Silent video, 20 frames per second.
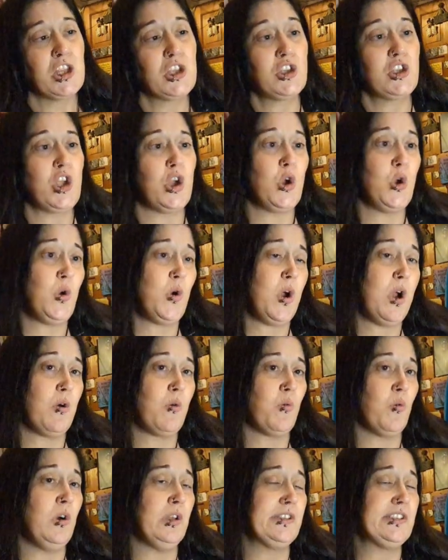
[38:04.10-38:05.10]
So,
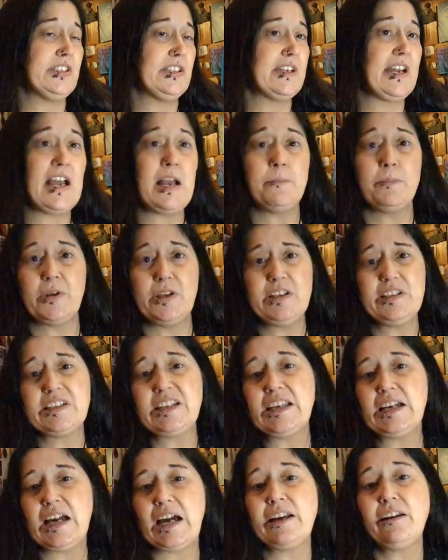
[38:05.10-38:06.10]
what had
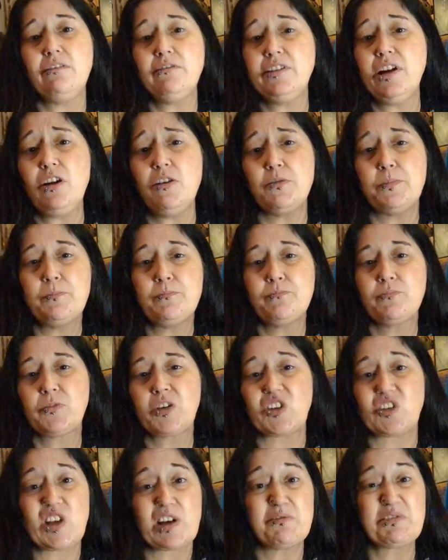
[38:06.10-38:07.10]
happened? I don't know,
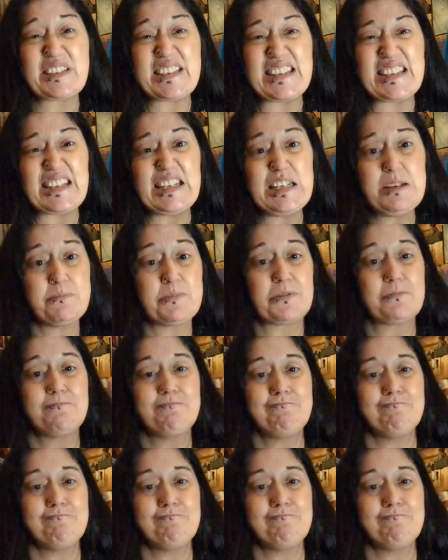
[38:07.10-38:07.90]
because I was asleep.